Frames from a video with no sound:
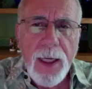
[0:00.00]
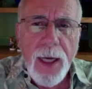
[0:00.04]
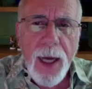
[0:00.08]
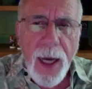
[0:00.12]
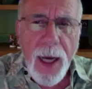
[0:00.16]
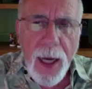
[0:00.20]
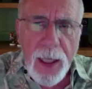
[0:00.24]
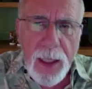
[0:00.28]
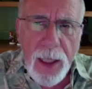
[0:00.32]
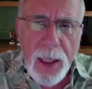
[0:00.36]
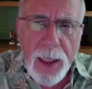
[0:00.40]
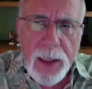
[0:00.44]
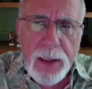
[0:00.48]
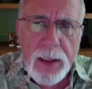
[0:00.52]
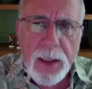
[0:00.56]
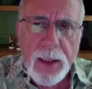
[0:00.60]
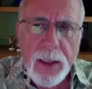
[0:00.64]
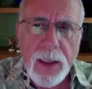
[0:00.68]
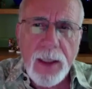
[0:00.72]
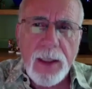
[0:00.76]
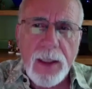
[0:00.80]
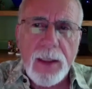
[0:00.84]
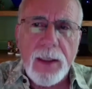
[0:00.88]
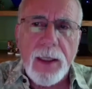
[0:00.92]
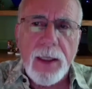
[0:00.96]
I like to
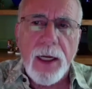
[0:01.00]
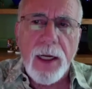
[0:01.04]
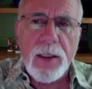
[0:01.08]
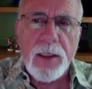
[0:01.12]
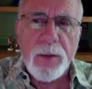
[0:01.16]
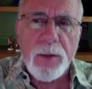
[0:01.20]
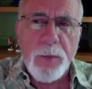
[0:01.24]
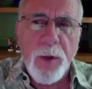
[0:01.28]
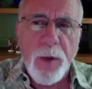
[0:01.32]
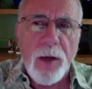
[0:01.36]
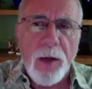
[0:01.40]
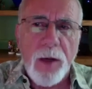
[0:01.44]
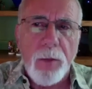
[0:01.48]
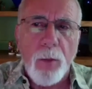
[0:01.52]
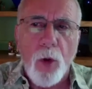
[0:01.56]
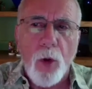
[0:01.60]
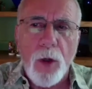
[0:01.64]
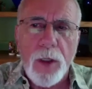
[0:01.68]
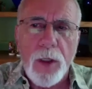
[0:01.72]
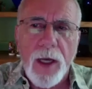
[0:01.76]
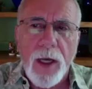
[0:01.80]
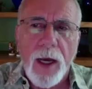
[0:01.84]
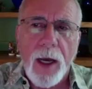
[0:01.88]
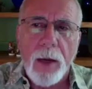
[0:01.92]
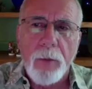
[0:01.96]
think that I spent more
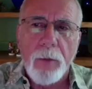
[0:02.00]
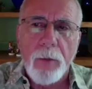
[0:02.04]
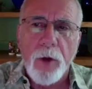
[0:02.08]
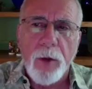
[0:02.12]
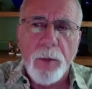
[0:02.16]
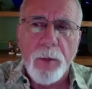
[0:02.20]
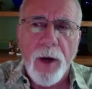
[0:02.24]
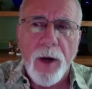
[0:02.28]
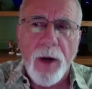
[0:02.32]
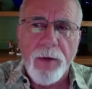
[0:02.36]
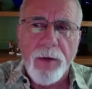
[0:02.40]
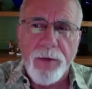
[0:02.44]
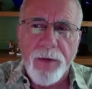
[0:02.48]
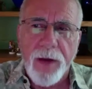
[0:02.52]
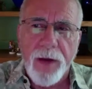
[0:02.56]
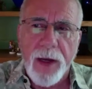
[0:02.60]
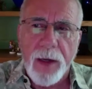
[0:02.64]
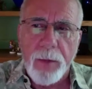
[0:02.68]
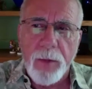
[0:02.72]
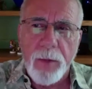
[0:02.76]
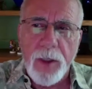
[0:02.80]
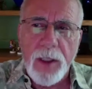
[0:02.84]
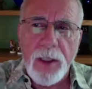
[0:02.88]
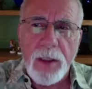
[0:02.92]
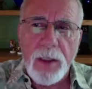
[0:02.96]
time with my
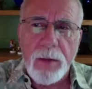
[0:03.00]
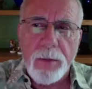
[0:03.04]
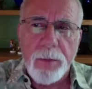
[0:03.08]
family,